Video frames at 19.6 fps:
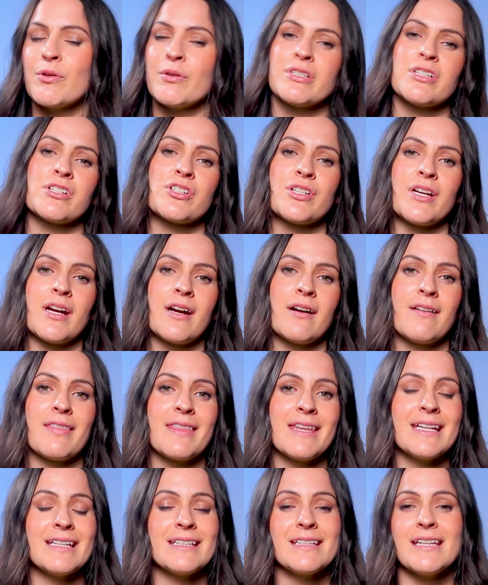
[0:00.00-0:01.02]
going to share
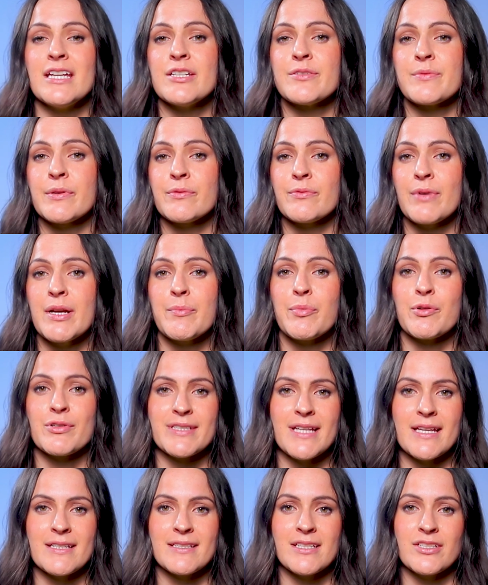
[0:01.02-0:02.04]
the engagement rate
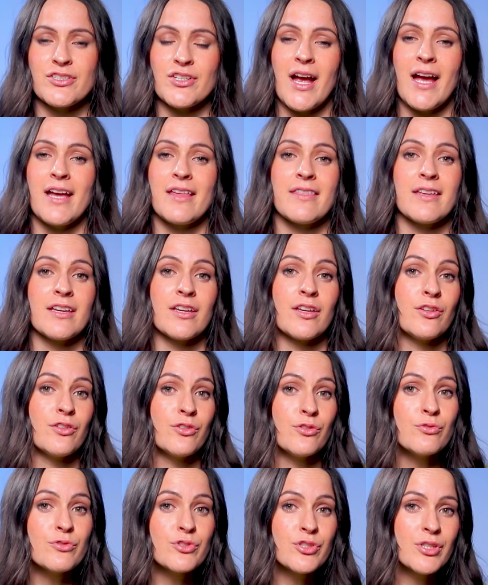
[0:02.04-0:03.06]
percentage I think
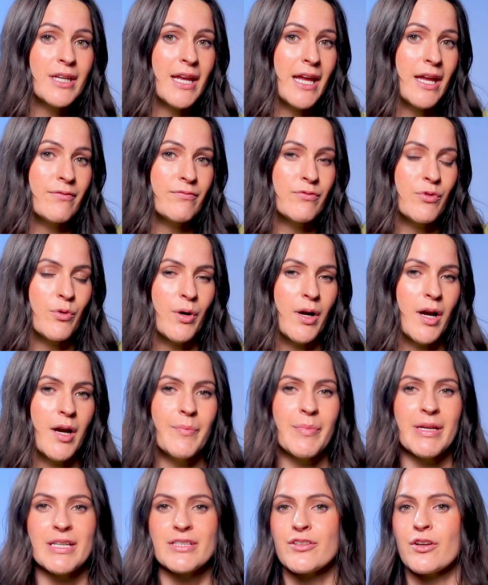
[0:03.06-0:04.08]
you should aim for
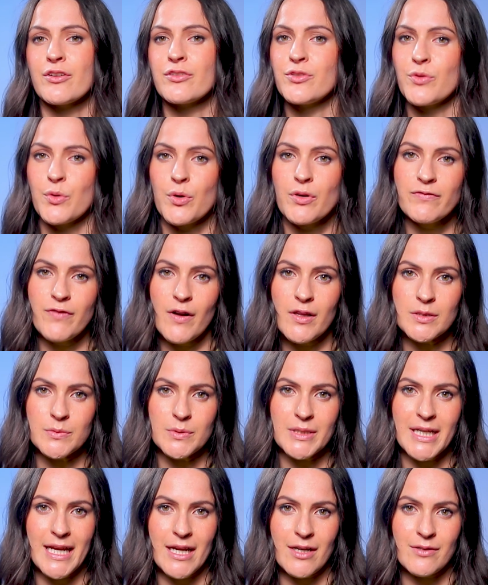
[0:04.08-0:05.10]
based on your
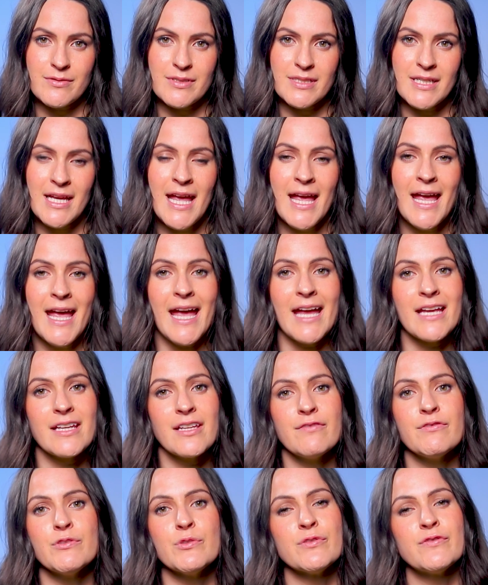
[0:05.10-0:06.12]
follower count and
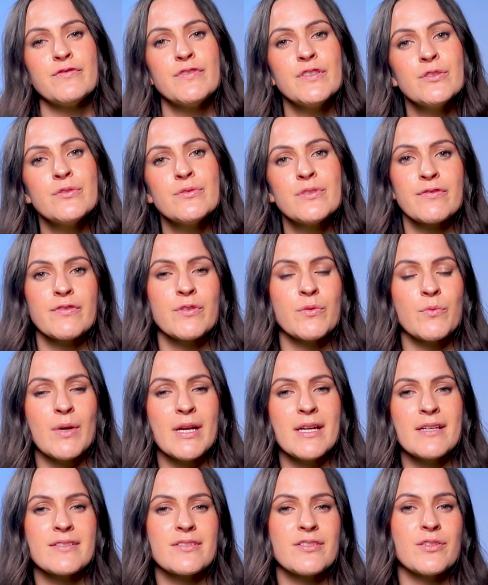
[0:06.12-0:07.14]
give you a few different
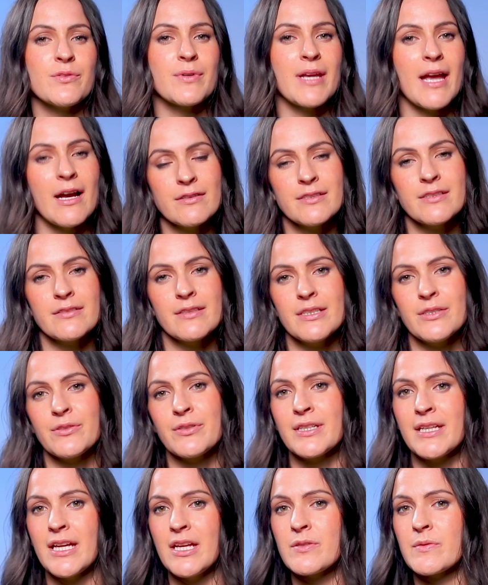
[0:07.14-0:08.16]
ways to calculate your
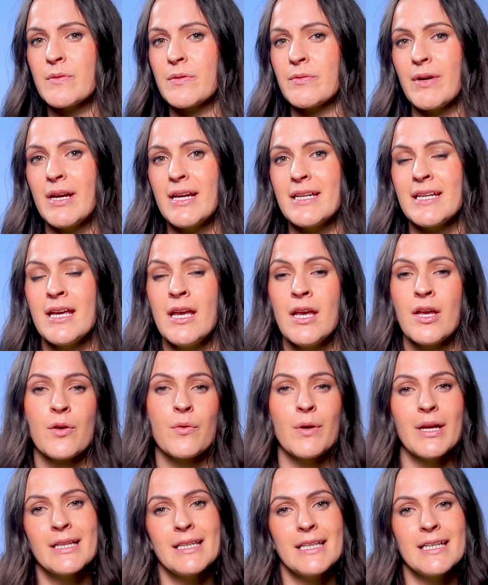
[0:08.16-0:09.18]
engagement rate
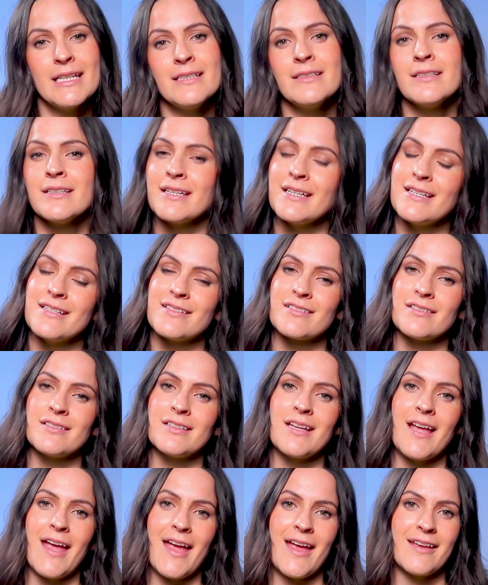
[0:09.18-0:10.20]
quickly,
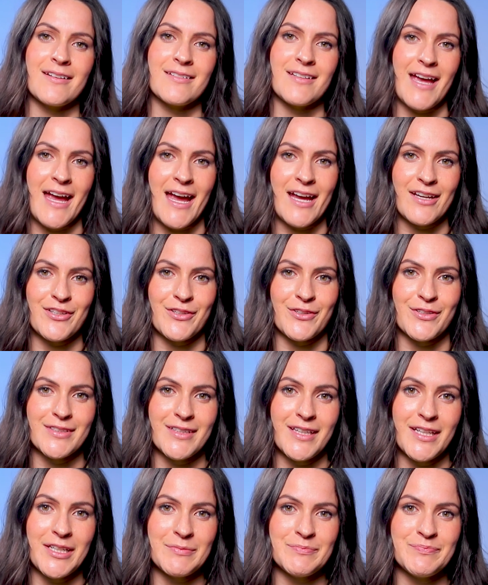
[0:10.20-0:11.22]
easily, and
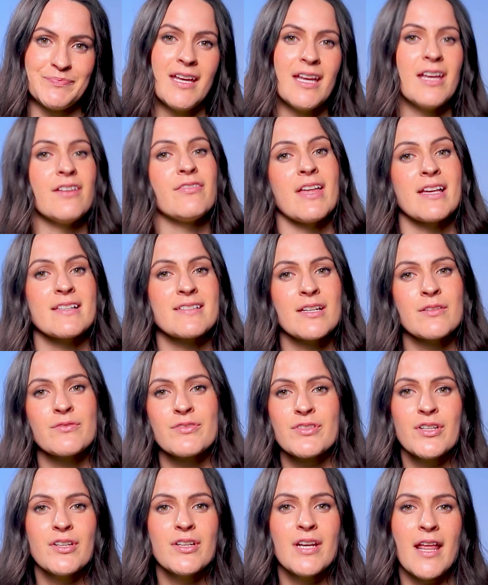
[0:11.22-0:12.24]
accurately. If that
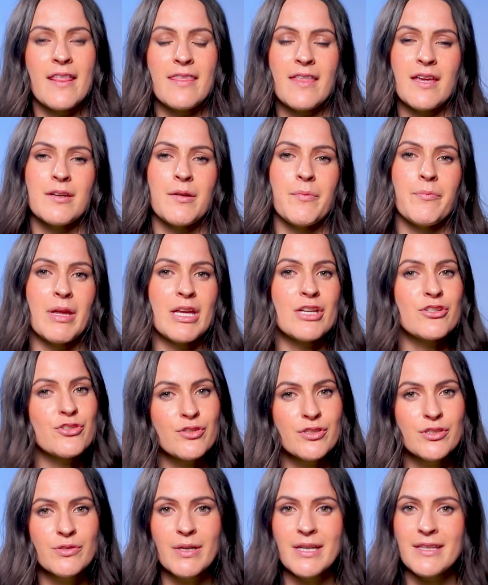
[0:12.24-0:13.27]
sounds good, then make sure
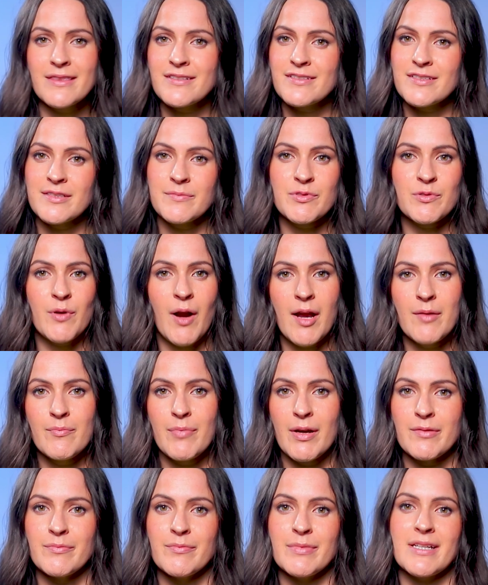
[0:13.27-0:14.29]
you hit the subscribe
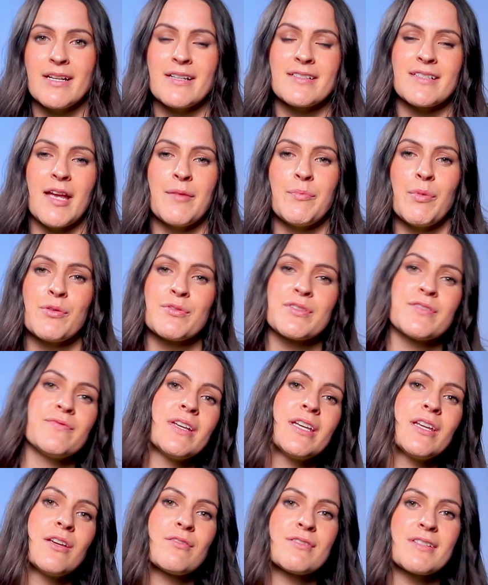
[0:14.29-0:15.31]
button because I post
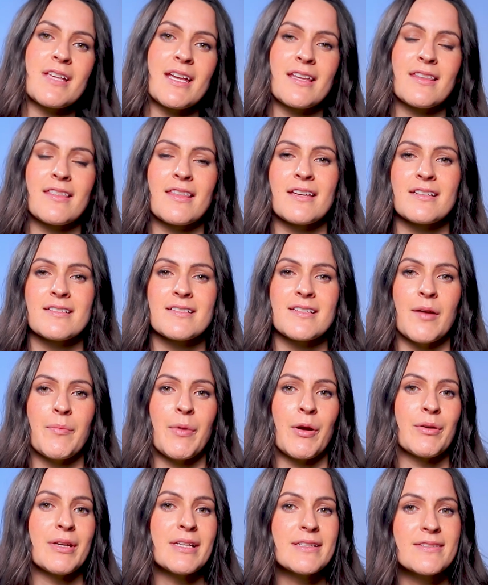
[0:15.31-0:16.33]
videos like this
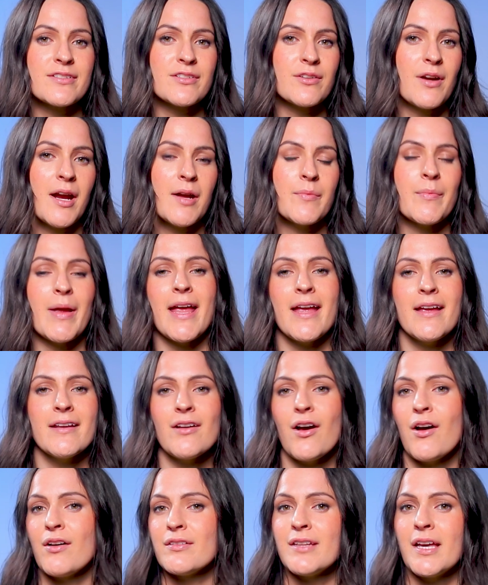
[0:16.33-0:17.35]
about Instagram and
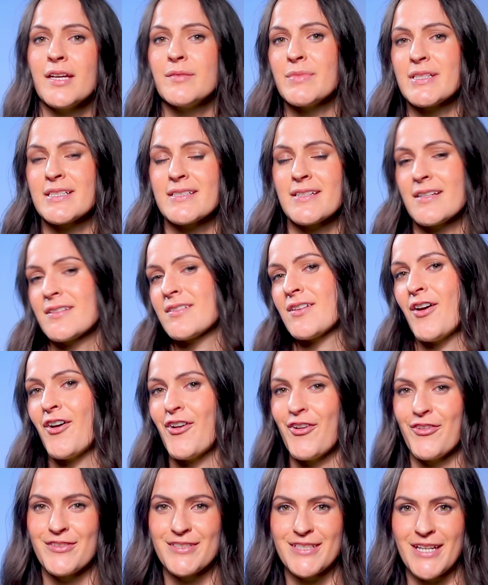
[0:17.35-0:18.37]
online business
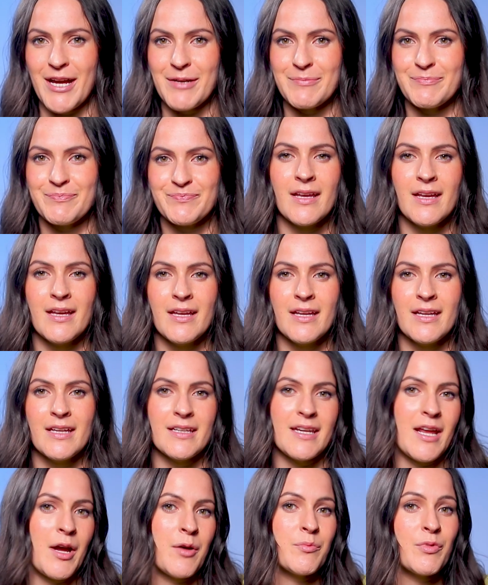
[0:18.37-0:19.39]
all the time.
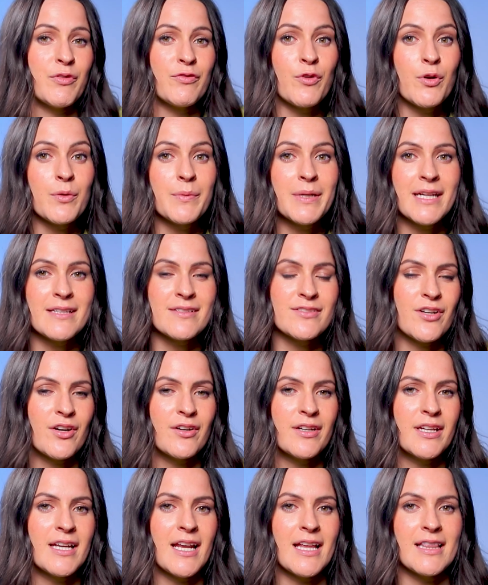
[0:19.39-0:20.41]
Now, before we get
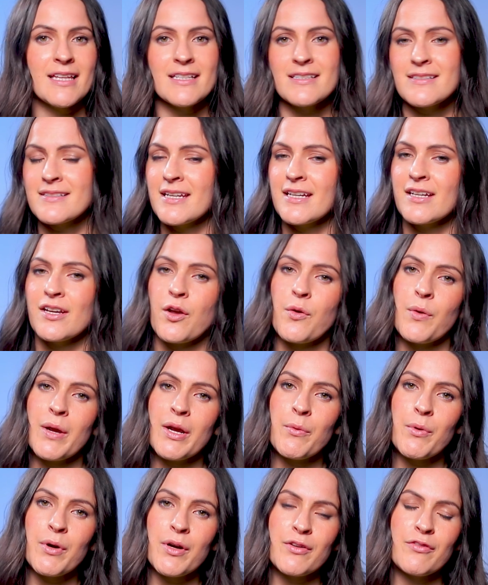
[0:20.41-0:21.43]
started, let's take a
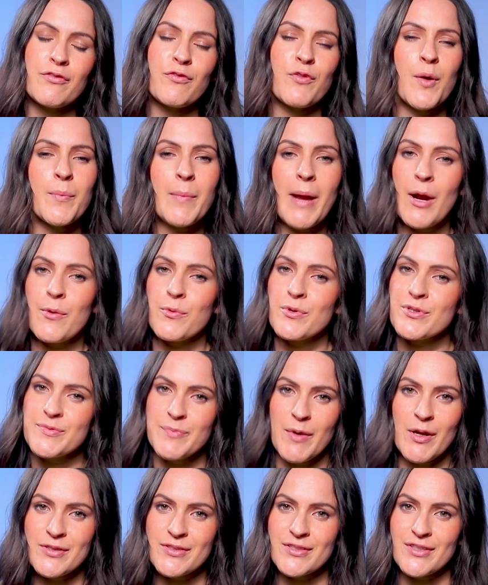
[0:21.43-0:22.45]
quick word from our
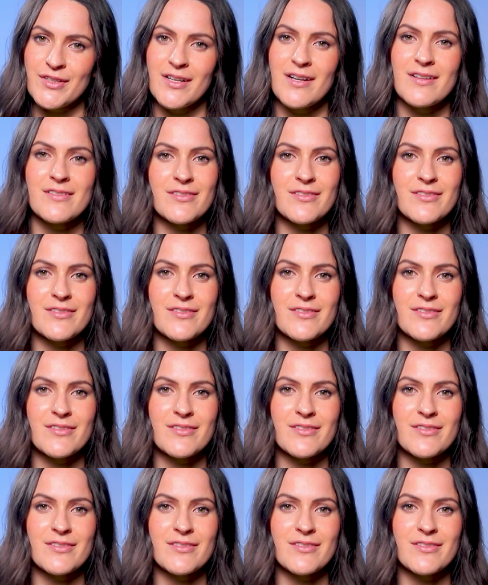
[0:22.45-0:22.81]
sponsor,